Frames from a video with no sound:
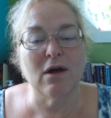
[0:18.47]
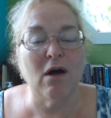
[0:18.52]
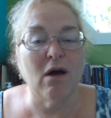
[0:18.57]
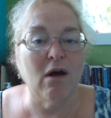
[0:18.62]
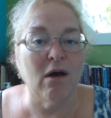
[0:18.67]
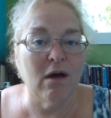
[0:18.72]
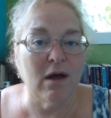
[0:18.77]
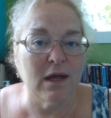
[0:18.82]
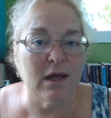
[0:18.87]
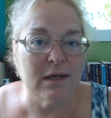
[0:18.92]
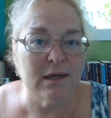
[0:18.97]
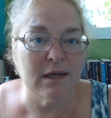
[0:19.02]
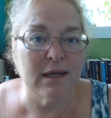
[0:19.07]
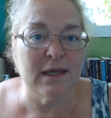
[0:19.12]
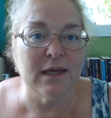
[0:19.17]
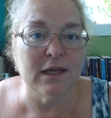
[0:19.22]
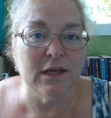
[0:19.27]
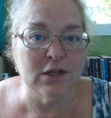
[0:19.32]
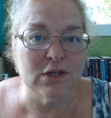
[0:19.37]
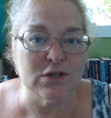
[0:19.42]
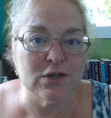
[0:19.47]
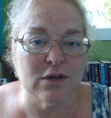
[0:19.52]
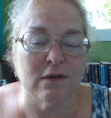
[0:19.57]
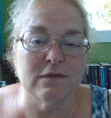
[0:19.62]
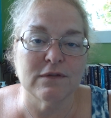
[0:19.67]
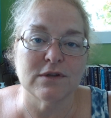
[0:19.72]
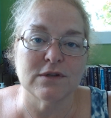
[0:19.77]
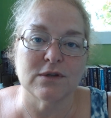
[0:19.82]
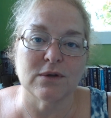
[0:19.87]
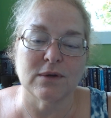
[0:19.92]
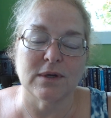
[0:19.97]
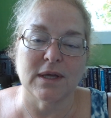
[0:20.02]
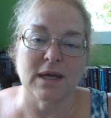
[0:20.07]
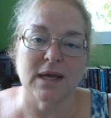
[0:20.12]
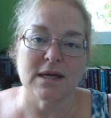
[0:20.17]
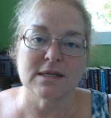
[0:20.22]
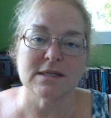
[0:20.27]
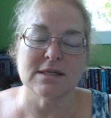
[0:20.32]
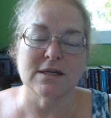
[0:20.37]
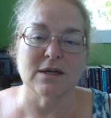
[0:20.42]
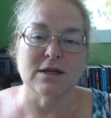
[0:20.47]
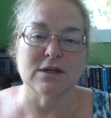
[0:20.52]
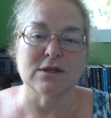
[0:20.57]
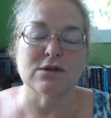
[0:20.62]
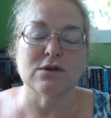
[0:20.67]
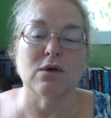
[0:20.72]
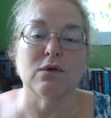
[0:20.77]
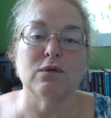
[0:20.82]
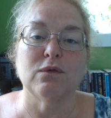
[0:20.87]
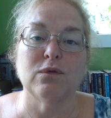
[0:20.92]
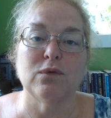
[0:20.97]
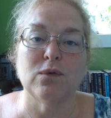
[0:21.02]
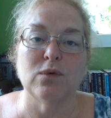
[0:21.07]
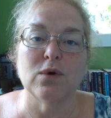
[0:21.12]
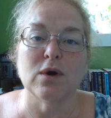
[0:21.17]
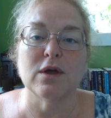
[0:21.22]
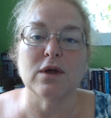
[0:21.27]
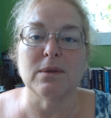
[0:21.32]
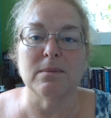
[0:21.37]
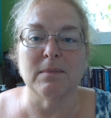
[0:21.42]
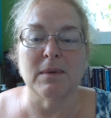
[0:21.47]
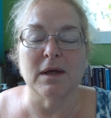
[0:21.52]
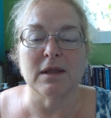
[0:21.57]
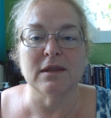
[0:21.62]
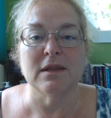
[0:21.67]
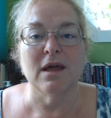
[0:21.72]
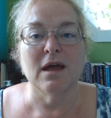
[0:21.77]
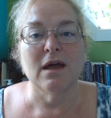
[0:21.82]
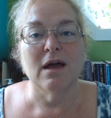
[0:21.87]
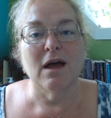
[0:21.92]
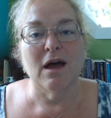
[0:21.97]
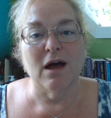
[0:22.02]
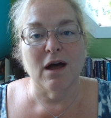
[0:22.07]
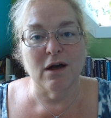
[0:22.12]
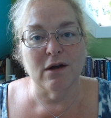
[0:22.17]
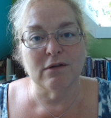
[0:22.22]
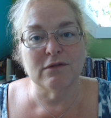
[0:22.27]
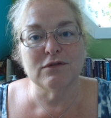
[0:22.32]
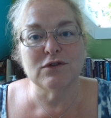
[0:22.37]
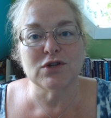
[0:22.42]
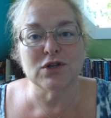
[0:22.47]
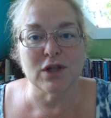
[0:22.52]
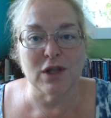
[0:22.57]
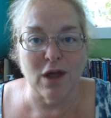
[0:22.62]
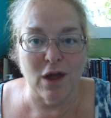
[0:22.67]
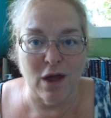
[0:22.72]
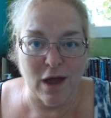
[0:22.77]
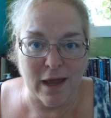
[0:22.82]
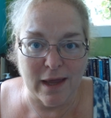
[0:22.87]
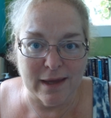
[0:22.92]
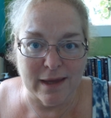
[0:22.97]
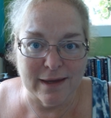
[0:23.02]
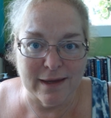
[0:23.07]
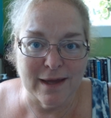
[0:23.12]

on each of the zodiac signs for the month of July.